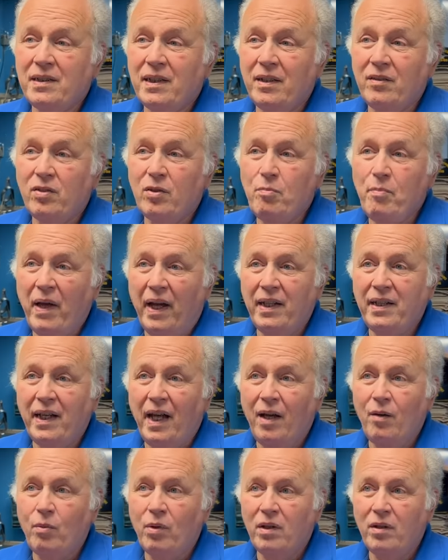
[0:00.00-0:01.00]
isn't May
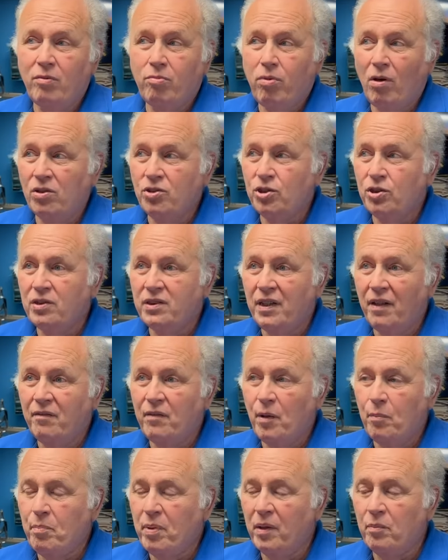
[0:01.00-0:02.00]
Day when the Russians have
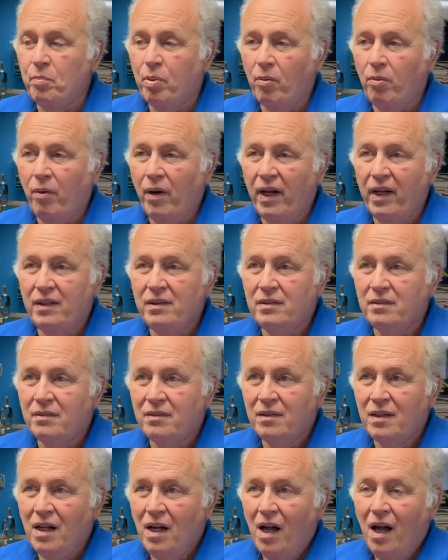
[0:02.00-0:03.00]
their big parade?
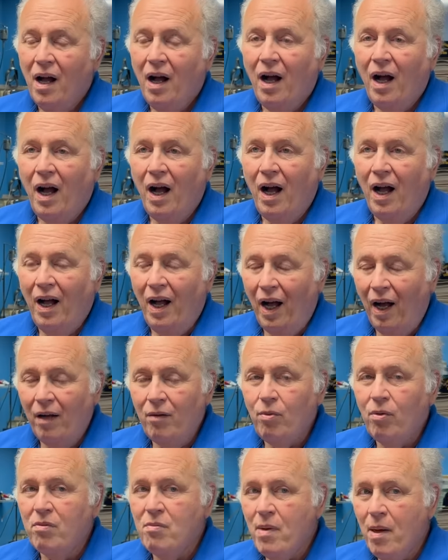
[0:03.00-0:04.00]
You tell me. I
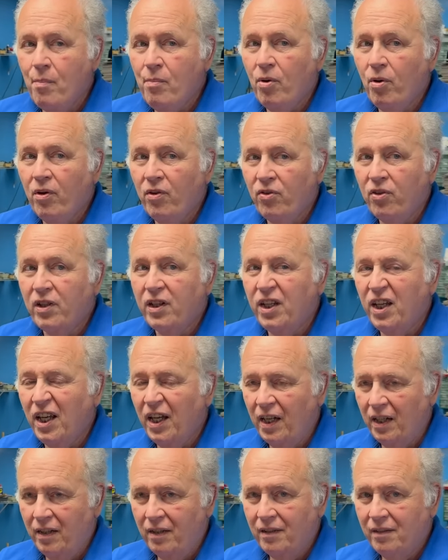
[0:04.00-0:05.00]
remember as a kid